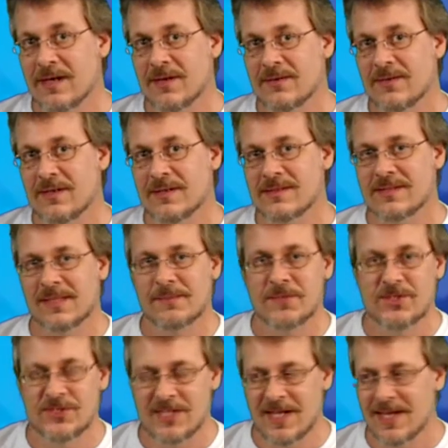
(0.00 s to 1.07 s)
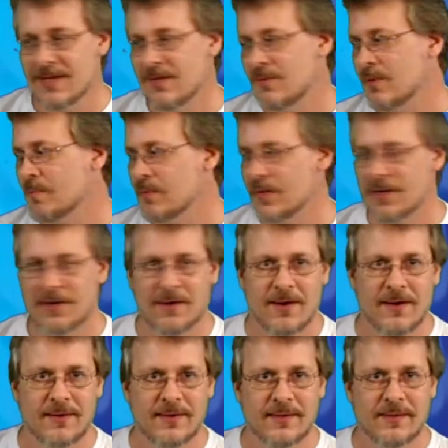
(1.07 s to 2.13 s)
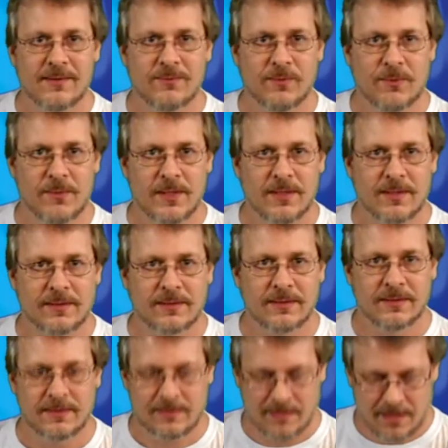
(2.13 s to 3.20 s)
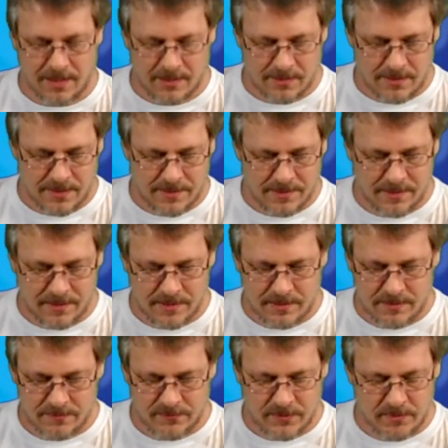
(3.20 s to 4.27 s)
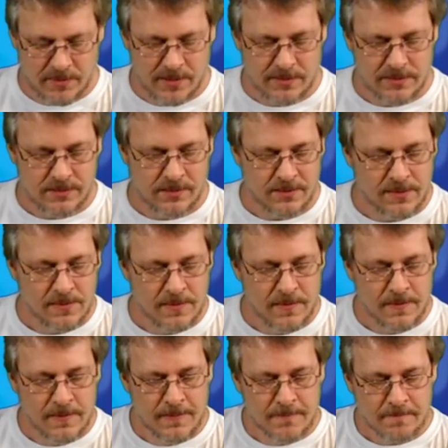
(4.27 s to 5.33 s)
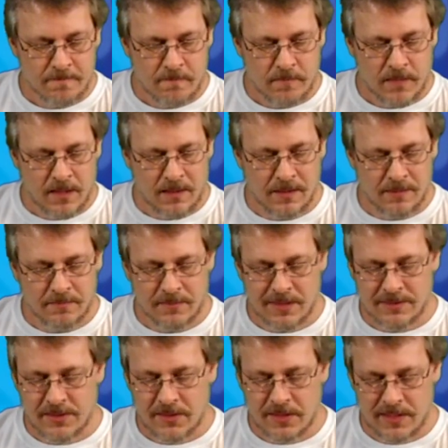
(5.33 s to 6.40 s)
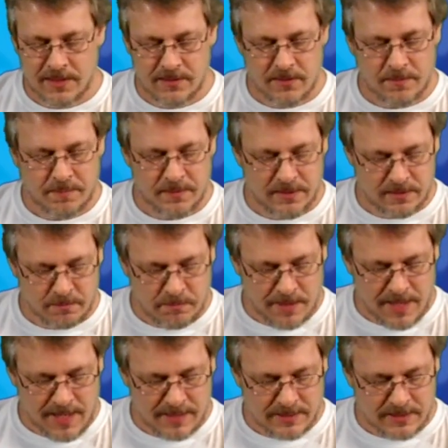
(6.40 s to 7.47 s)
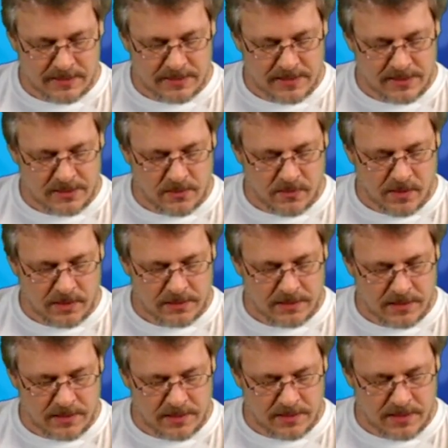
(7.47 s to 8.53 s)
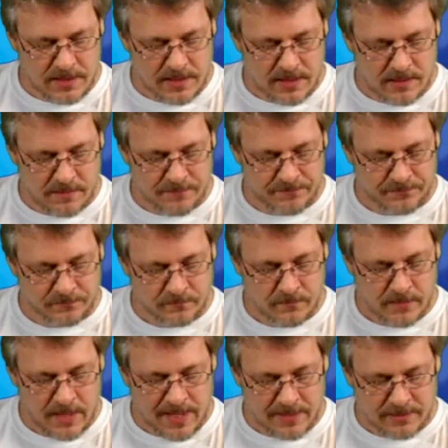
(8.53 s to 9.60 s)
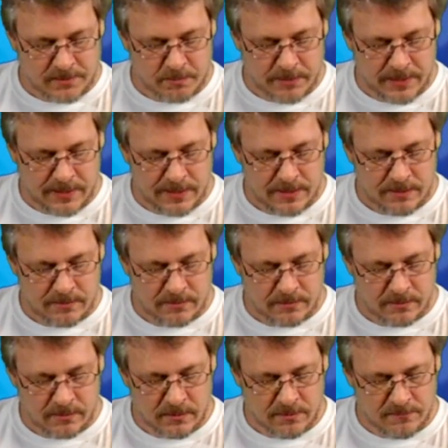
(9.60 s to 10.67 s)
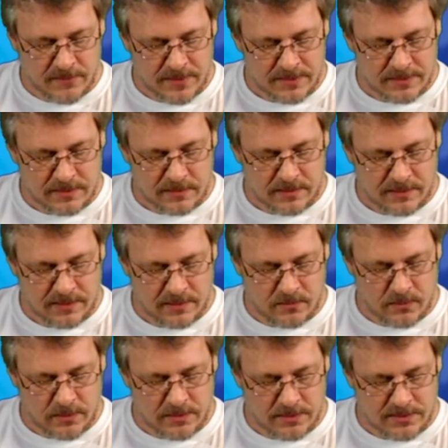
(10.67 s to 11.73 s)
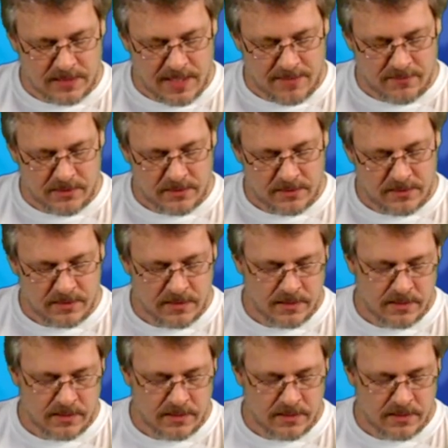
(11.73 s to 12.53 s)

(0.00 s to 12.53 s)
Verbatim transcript: Our dog's name is Shadow. We'll bring her out here when we hook the collar on her here in a few minutes. Um, let's go ahead and open this box. It says it works on um, XP, Vista, and Windows 7.